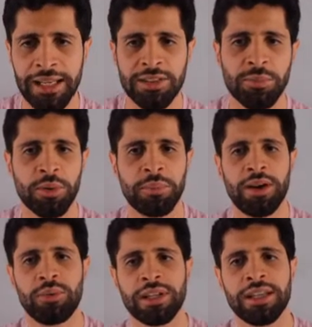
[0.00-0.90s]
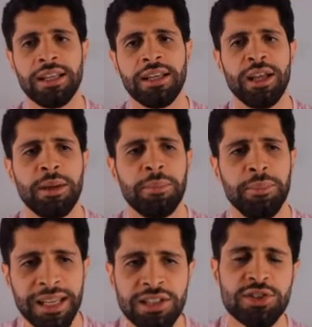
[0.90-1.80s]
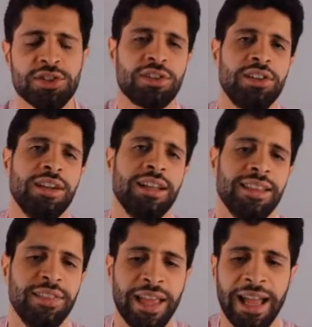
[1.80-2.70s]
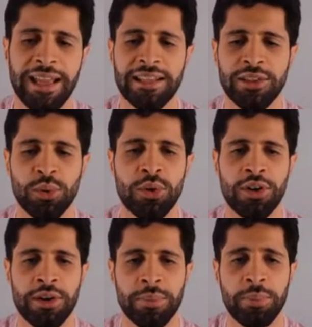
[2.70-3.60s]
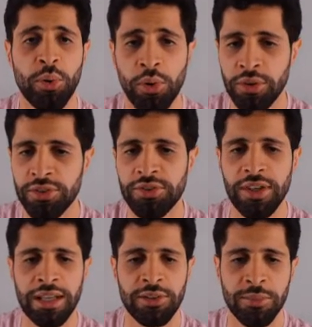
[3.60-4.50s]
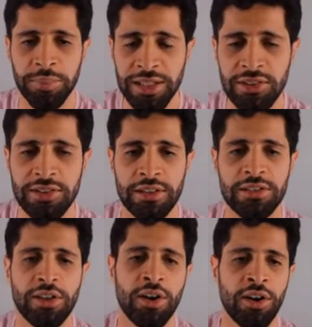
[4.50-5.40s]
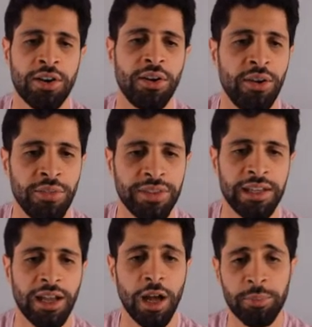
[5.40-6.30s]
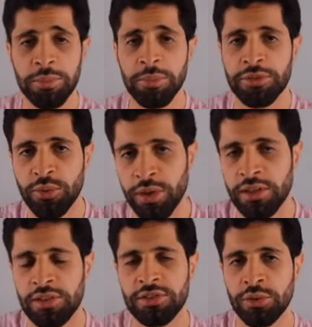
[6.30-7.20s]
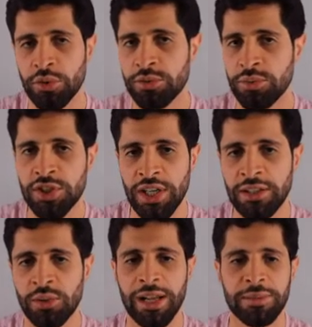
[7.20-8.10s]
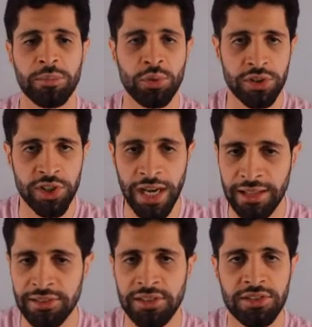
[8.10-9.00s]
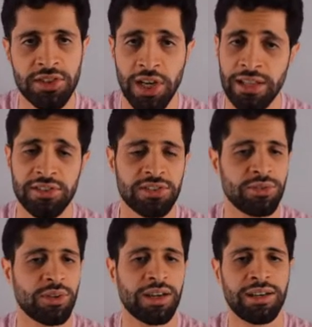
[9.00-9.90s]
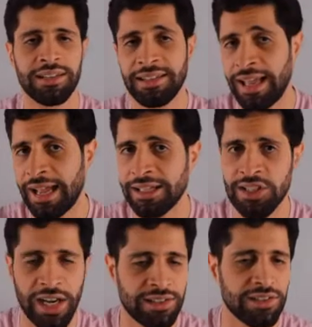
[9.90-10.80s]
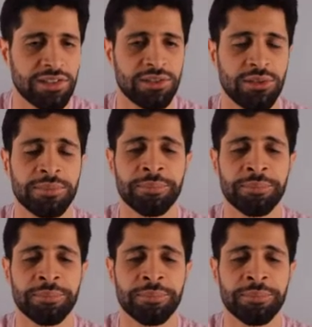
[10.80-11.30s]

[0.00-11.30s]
It's more about really making sure that your pawns and your pieces are on the optimal squares in order to generate more chances to get an attack, chances to